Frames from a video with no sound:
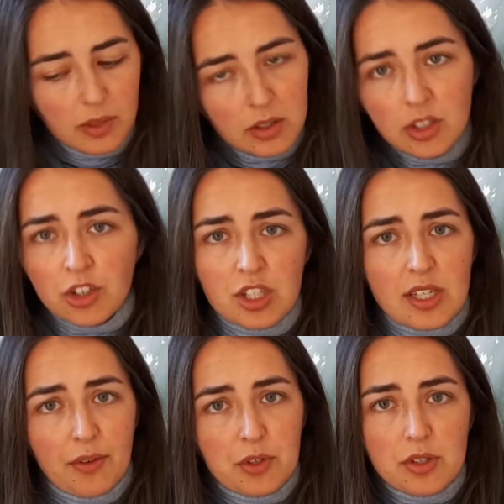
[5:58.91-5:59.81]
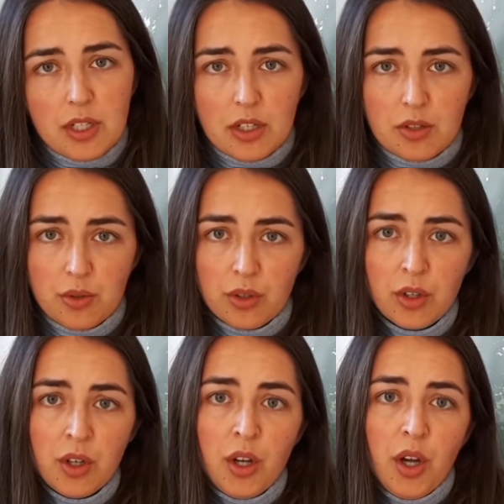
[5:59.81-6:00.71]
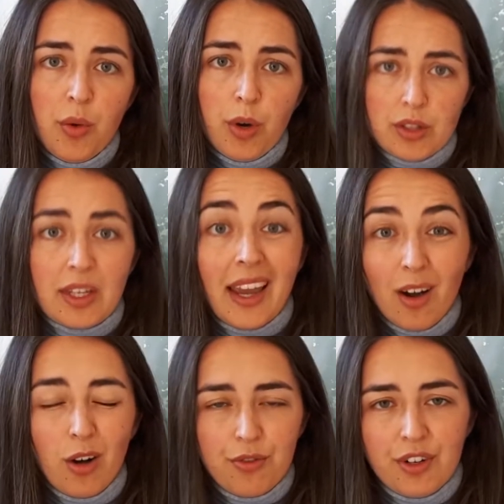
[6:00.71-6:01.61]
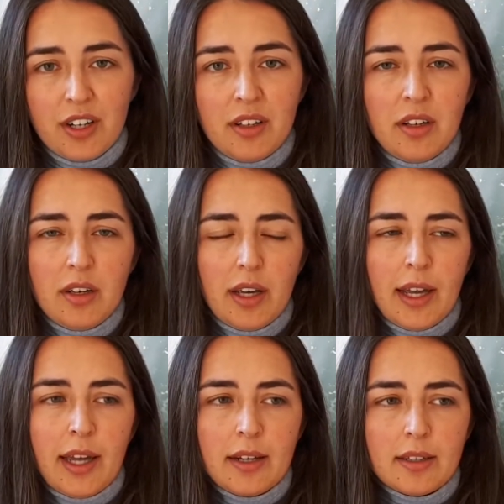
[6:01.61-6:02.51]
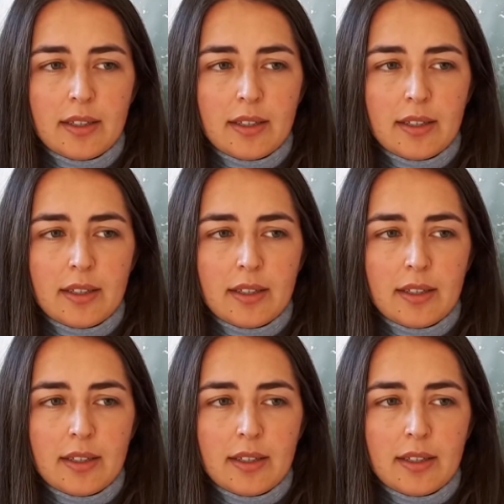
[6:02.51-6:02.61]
So I just have to stick to what they offer. And